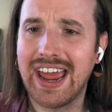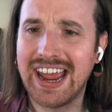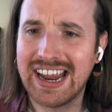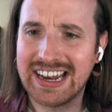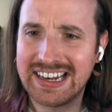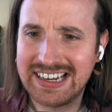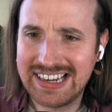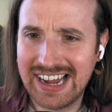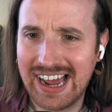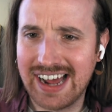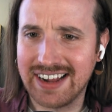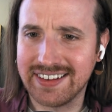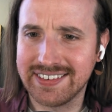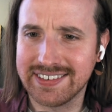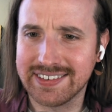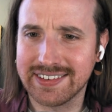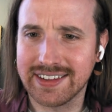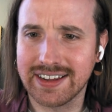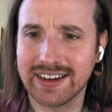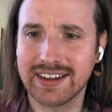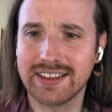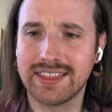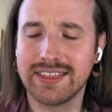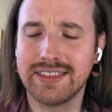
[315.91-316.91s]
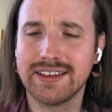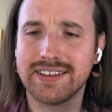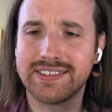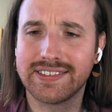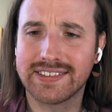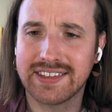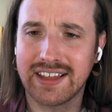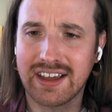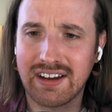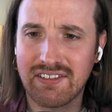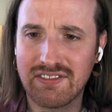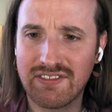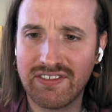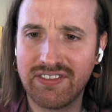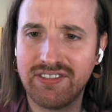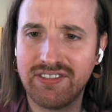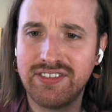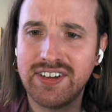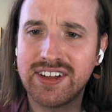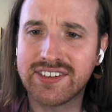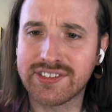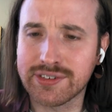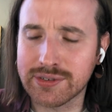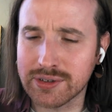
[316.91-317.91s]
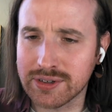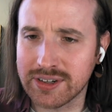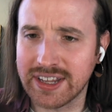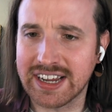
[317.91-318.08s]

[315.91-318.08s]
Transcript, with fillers: And yet, like this like visceral,